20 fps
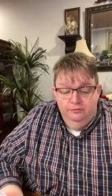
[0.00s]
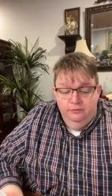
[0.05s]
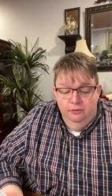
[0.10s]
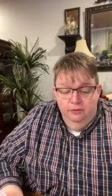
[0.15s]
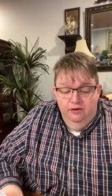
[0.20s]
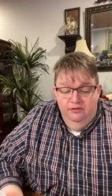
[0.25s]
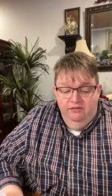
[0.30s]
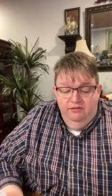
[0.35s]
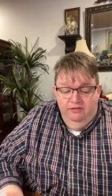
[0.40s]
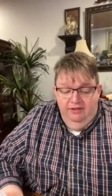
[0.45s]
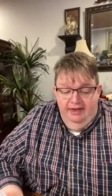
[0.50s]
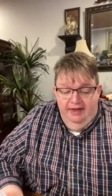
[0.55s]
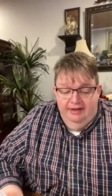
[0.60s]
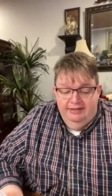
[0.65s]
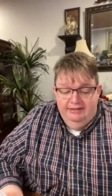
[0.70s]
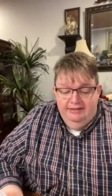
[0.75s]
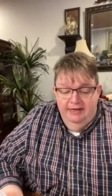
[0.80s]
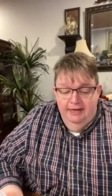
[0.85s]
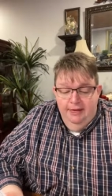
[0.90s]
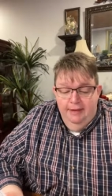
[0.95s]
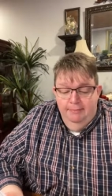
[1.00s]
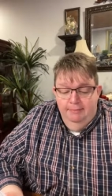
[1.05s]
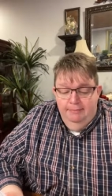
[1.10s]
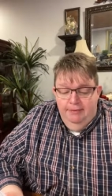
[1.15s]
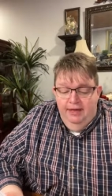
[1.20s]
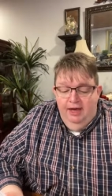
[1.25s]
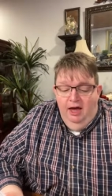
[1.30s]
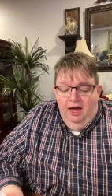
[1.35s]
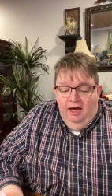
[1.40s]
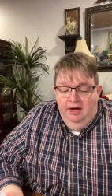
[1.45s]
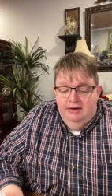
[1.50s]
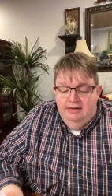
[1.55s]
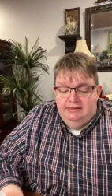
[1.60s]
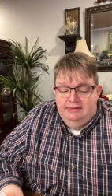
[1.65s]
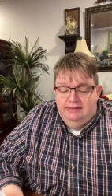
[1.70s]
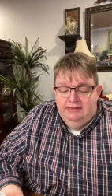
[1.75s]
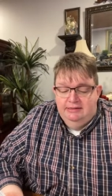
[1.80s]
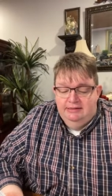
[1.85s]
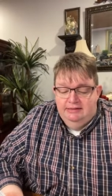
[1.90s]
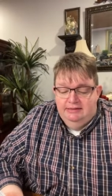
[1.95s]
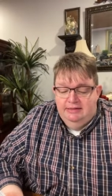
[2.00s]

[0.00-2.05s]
Reflect. Be honest.